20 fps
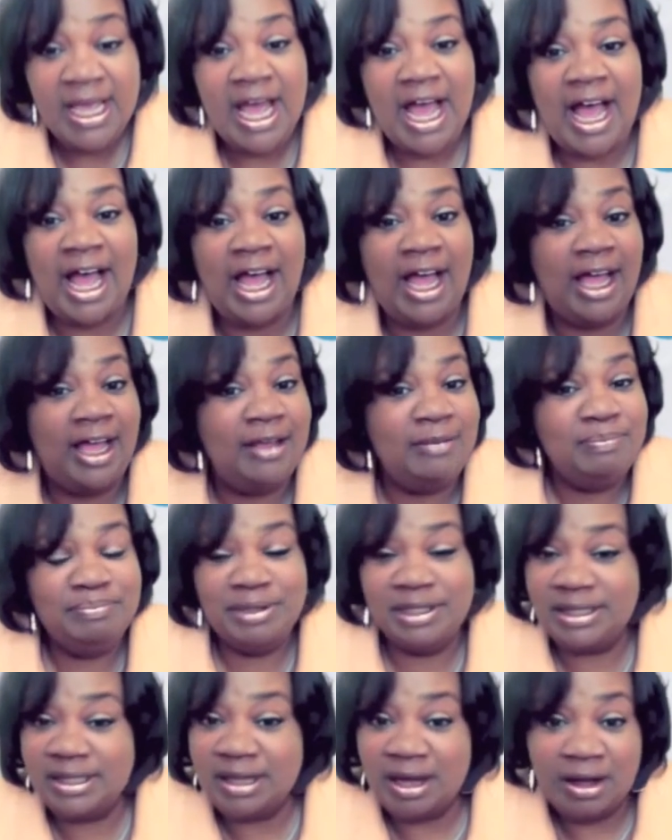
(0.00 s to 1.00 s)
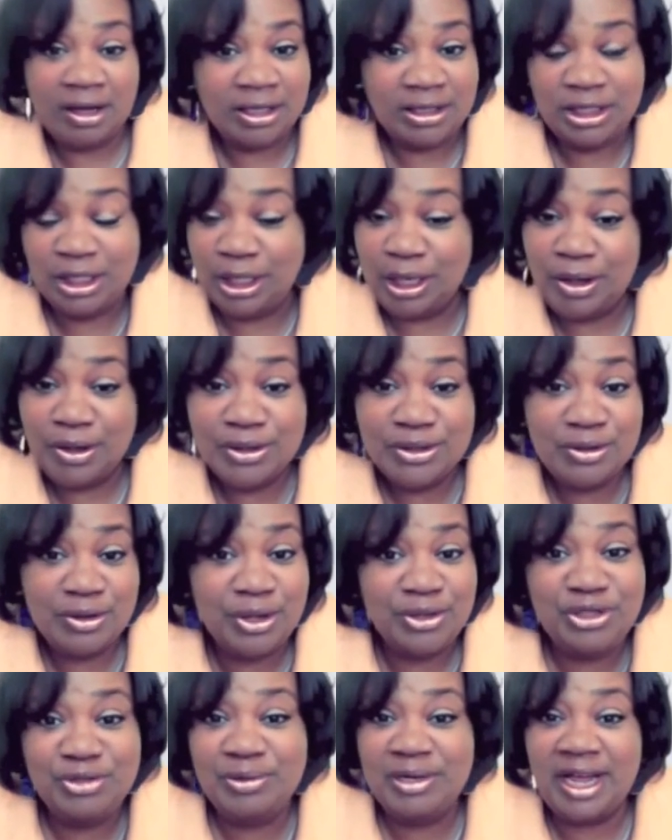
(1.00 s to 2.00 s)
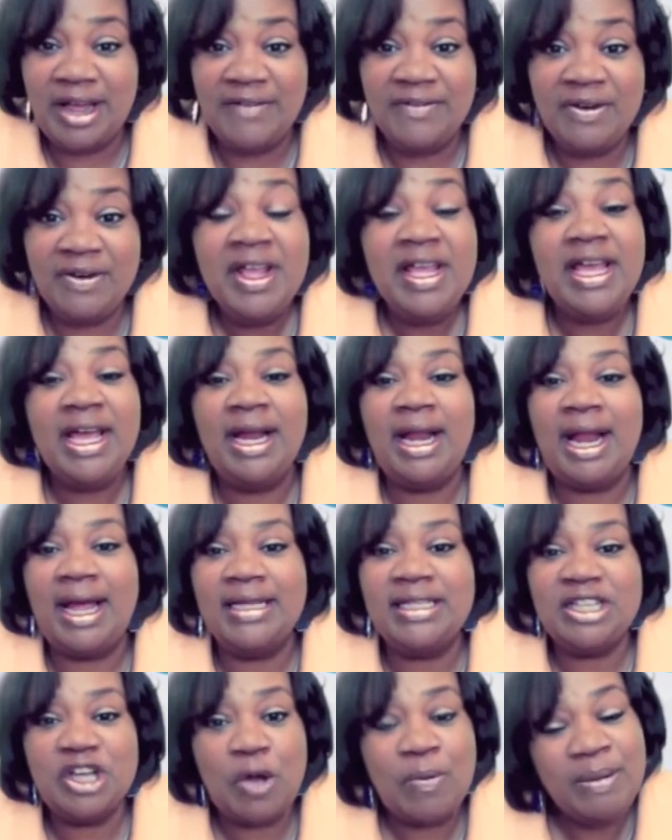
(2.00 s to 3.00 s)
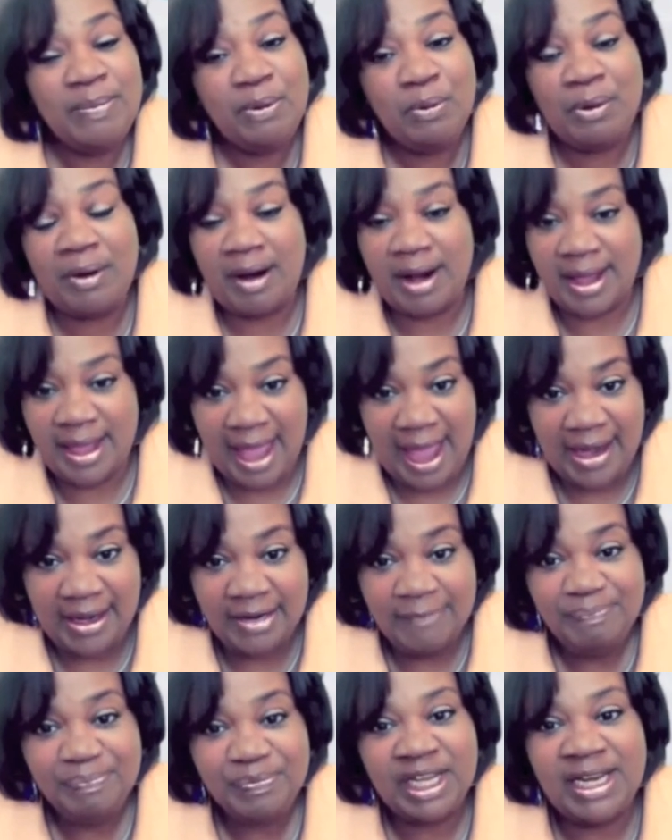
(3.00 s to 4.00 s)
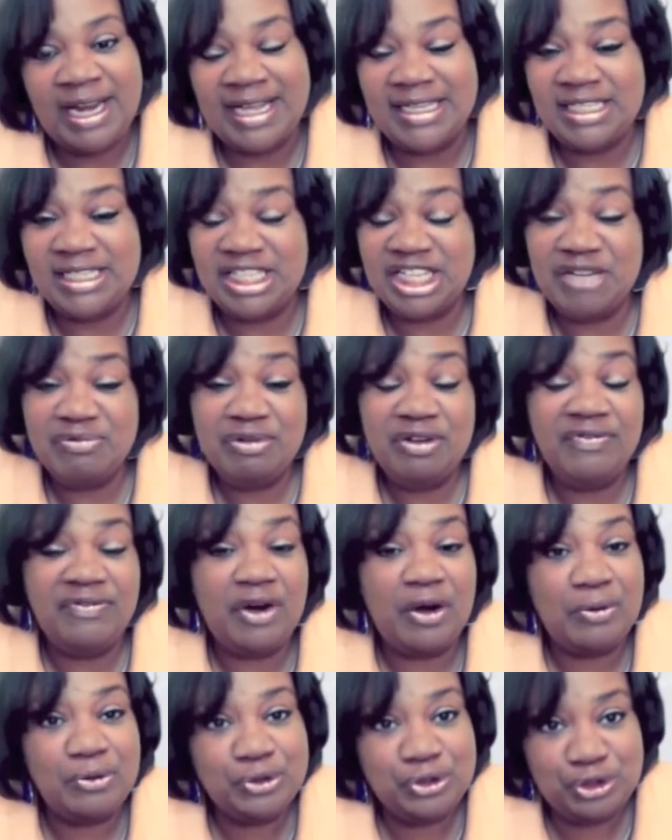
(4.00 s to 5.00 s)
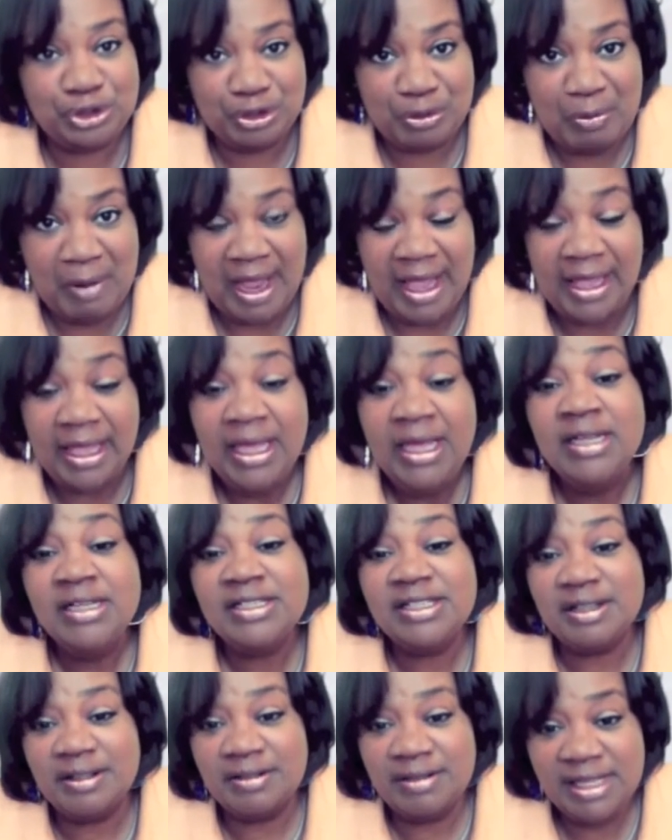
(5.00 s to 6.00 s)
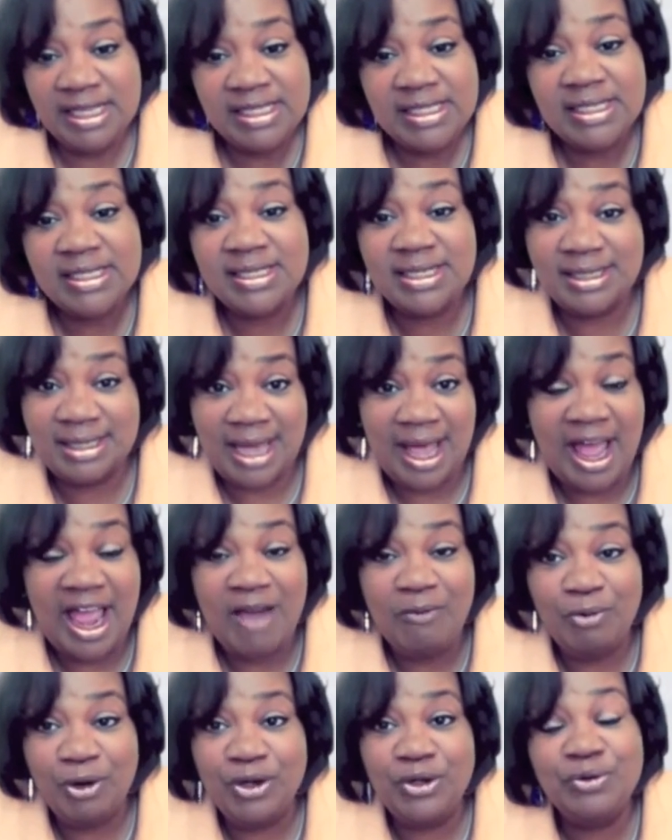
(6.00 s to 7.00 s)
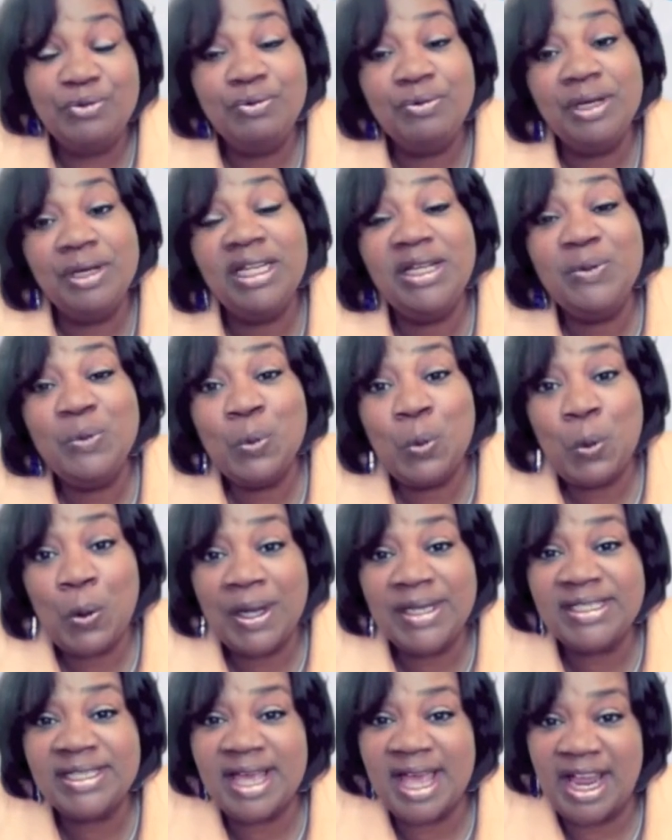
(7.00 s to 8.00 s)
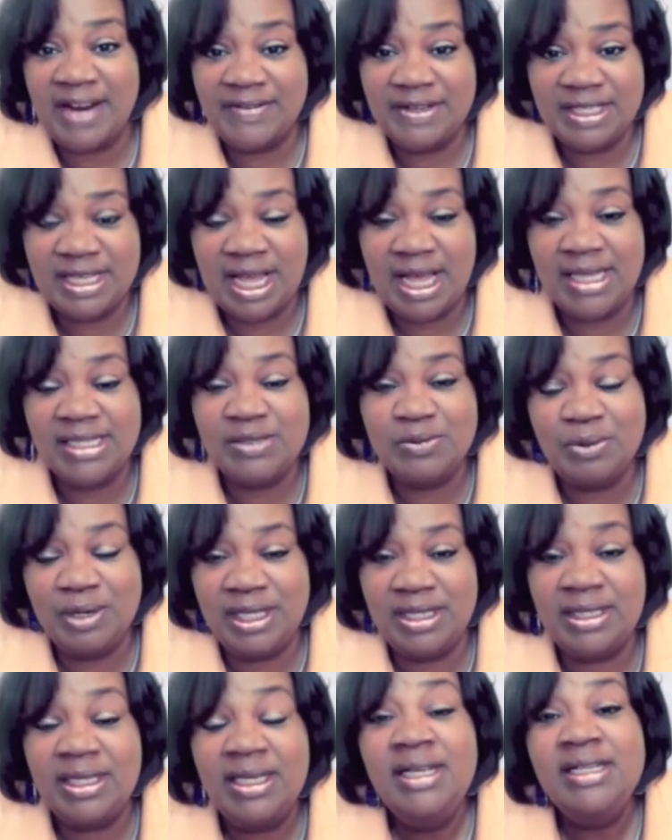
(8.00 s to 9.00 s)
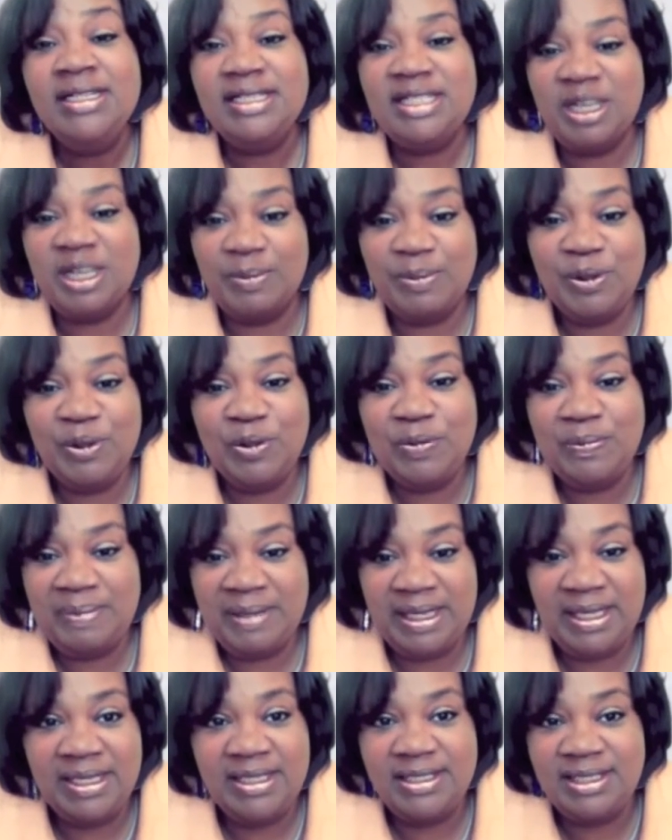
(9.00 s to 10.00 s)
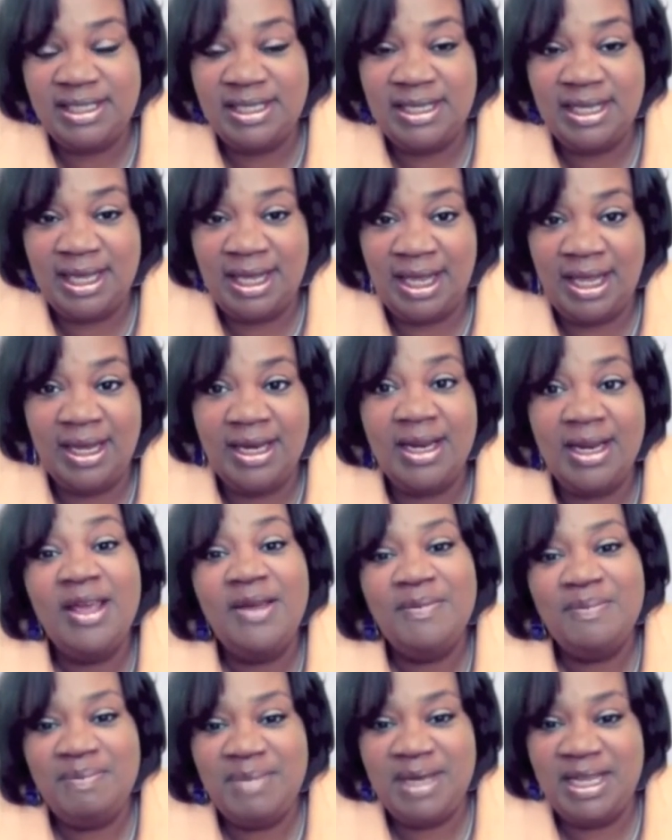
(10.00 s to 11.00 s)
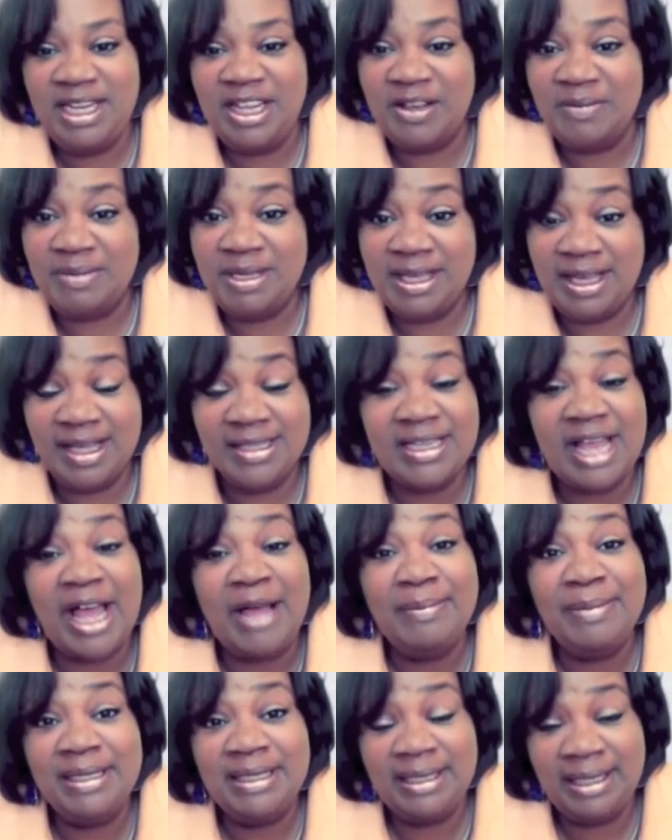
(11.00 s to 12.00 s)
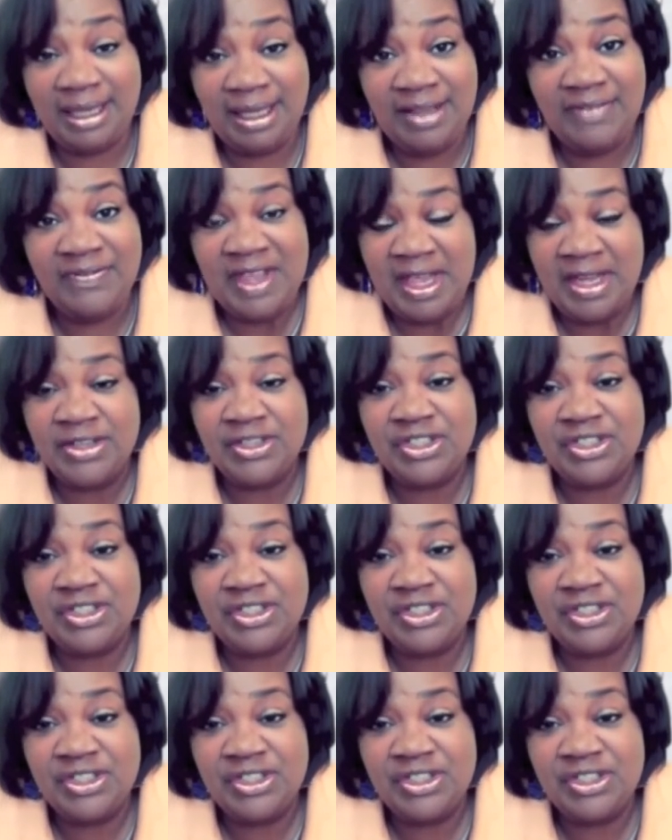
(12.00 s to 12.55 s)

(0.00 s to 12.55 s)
I put the clothes on or do whatever, and I tell people where I got it, and I send referrals your way. So this is a time where you really want to advertise with WBDN Media, because I believe in